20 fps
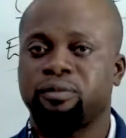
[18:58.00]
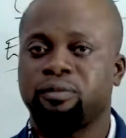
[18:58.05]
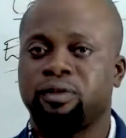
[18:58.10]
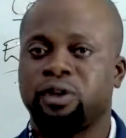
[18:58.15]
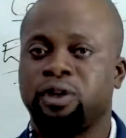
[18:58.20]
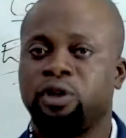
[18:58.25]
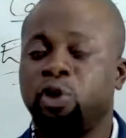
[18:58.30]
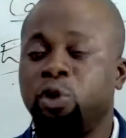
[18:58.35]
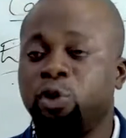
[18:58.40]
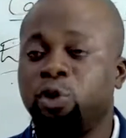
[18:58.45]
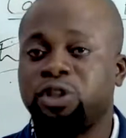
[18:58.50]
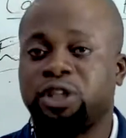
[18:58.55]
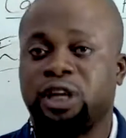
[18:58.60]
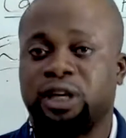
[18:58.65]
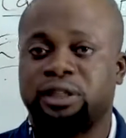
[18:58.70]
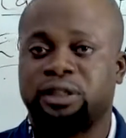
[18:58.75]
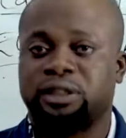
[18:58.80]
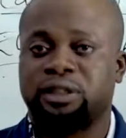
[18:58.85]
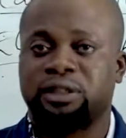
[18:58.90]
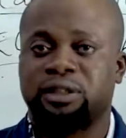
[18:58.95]
looked
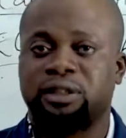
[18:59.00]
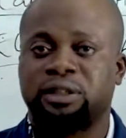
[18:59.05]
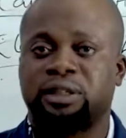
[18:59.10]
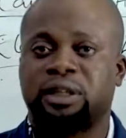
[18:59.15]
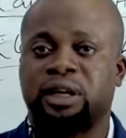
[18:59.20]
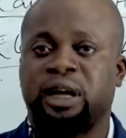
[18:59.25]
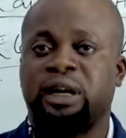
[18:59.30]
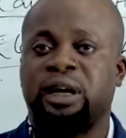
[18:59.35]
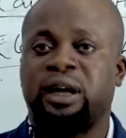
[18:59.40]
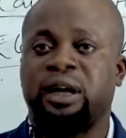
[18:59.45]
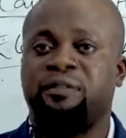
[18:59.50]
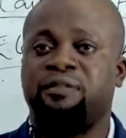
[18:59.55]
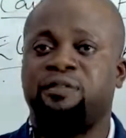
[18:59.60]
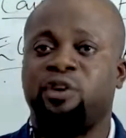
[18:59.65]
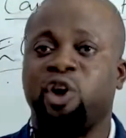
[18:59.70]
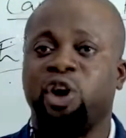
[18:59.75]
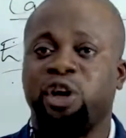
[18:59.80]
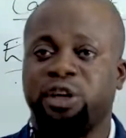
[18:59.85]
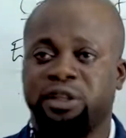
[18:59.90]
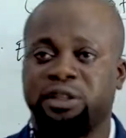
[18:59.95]
at and
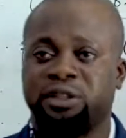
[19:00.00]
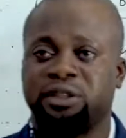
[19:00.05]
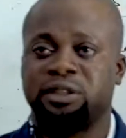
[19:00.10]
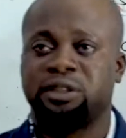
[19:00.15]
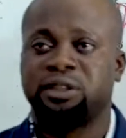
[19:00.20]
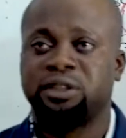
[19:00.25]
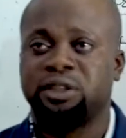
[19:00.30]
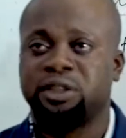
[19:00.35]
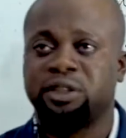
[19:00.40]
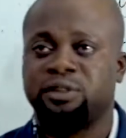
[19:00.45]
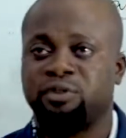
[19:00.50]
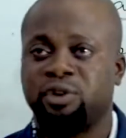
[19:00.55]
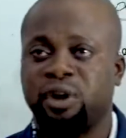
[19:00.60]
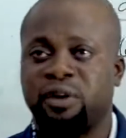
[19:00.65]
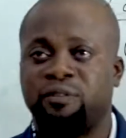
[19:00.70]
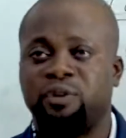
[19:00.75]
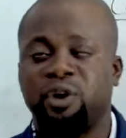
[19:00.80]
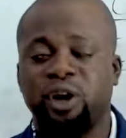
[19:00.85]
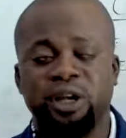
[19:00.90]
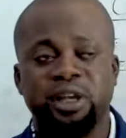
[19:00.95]
avoid, you
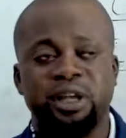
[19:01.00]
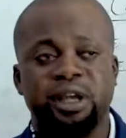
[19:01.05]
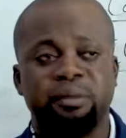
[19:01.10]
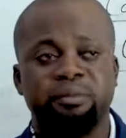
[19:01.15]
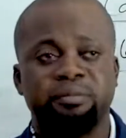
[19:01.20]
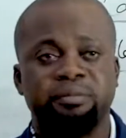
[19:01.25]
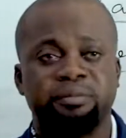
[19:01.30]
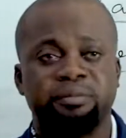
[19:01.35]
avoid them,